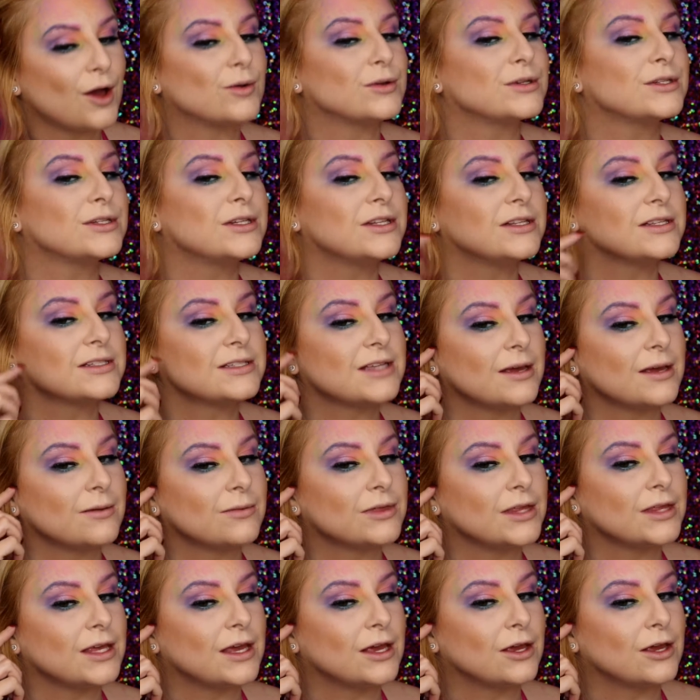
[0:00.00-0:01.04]
I want to do the
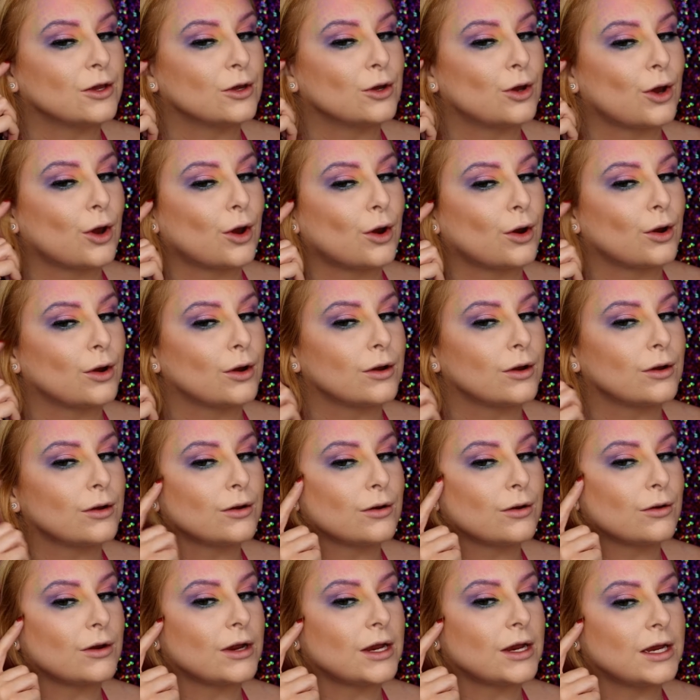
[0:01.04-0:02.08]
same thing, go
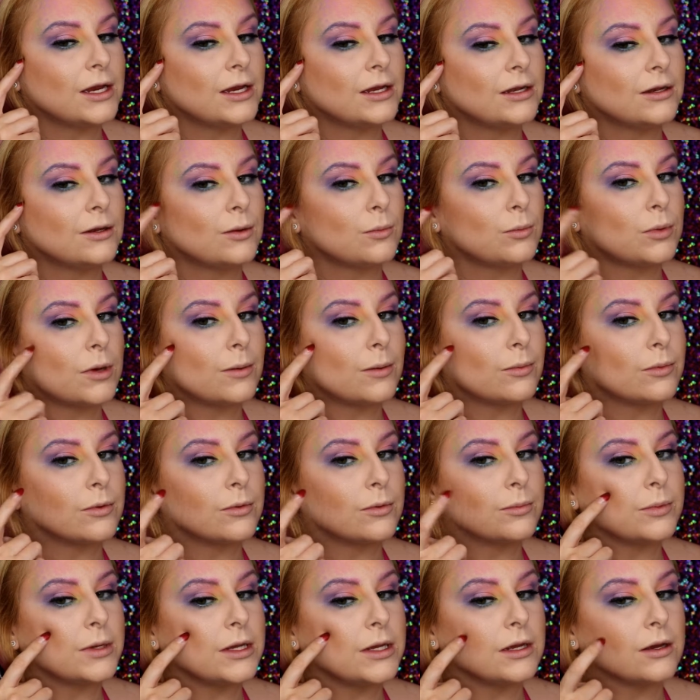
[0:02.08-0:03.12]
green,
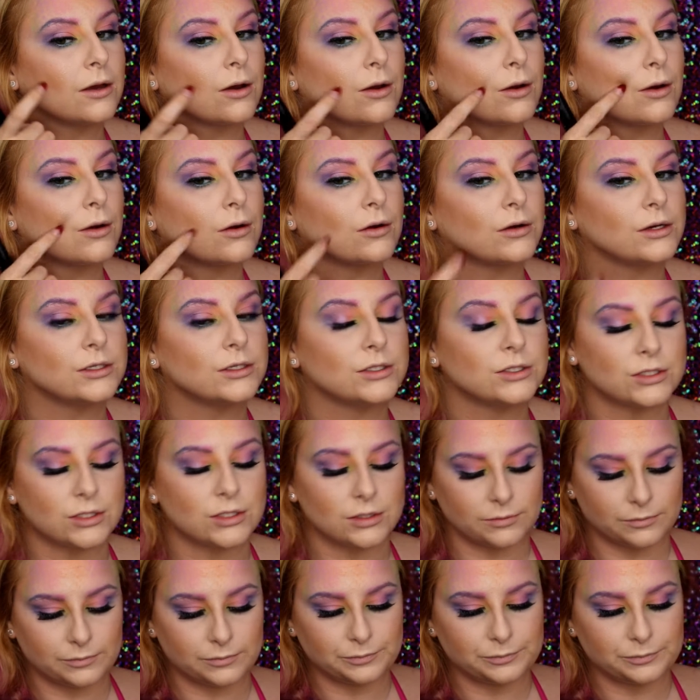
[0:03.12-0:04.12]
purple, pink, orange.